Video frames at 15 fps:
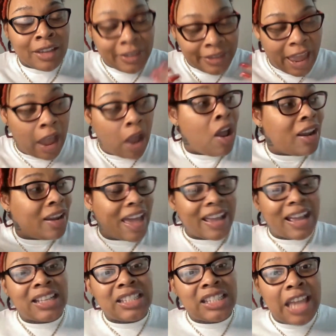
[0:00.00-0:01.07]
Now,
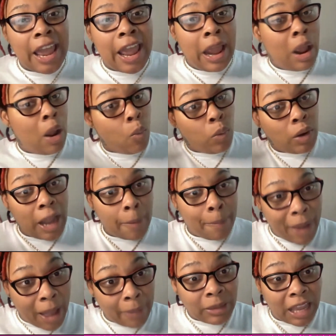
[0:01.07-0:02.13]
like I said, when they
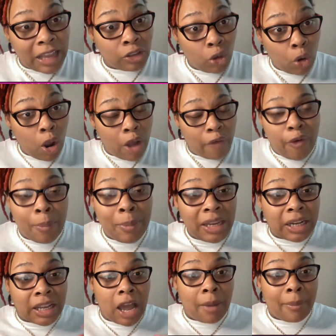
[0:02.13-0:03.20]
popped that door for
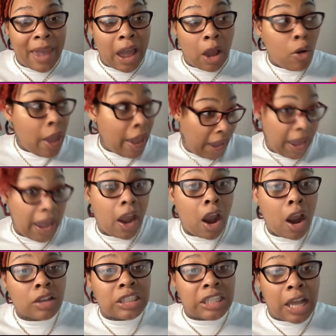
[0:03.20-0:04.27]
me to come out and
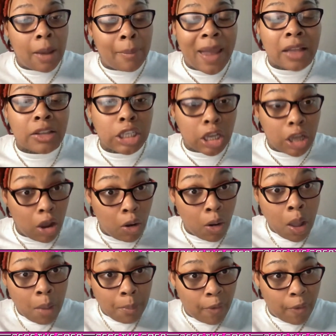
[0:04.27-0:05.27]
her to come out to go